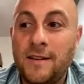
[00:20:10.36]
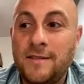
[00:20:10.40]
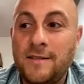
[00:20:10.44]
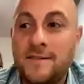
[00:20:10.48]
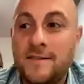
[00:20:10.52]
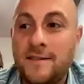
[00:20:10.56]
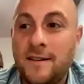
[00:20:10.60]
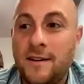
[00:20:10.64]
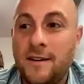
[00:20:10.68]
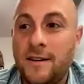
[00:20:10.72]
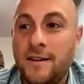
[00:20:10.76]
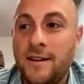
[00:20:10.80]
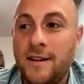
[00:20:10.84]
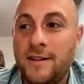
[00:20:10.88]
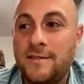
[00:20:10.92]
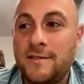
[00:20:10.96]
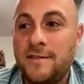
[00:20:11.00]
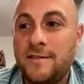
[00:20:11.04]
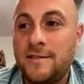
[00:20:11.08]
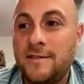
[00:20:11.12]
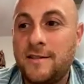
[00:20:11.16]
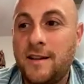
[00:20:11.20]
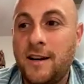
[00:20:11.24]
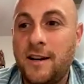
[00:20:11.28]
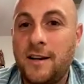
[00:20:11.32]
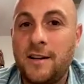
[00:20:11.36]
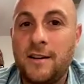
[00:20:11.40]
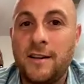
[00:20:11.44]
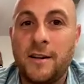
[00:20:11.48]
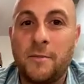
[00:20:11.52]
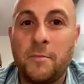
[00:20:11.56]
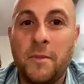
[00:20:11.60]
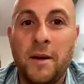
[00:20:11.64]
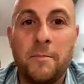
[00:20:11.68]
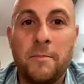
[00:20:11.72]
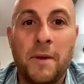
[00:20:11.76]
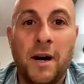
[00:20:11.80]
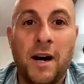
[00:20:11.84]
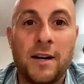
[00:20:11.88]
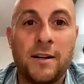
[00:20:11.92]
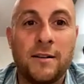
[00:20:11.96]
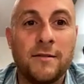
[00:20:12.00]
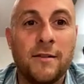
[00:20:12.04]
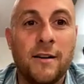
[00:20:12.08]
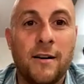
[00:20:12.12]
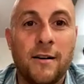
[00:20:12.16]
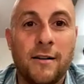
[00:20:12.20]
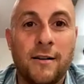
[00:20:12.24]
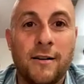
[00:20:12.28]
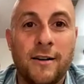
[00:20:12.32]
sorry, that's just kind of like my
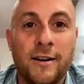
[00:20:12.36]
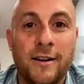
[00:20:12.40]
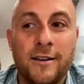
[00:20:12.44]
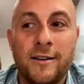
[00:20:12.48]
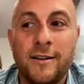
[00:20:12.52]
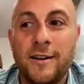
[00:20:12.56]
monologue on